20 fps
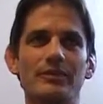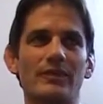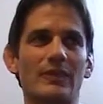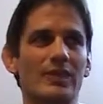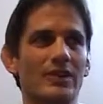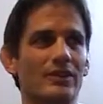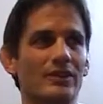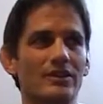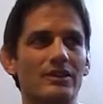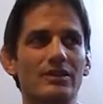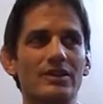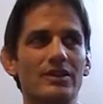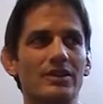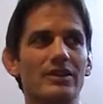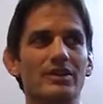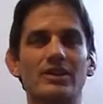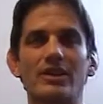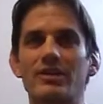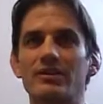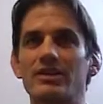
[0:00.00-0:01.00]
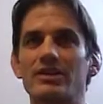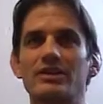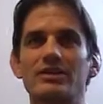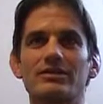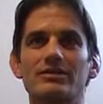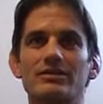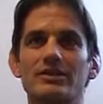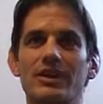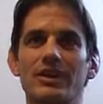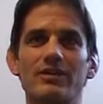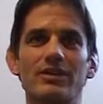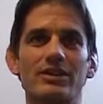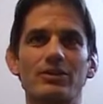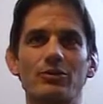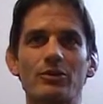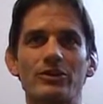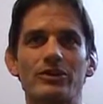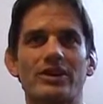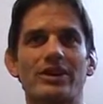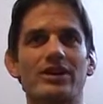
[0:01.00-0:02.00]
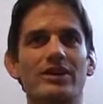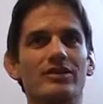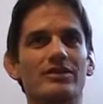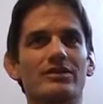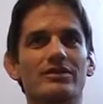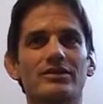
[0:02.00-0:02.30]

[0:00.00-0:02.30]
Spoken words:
and everything worked out.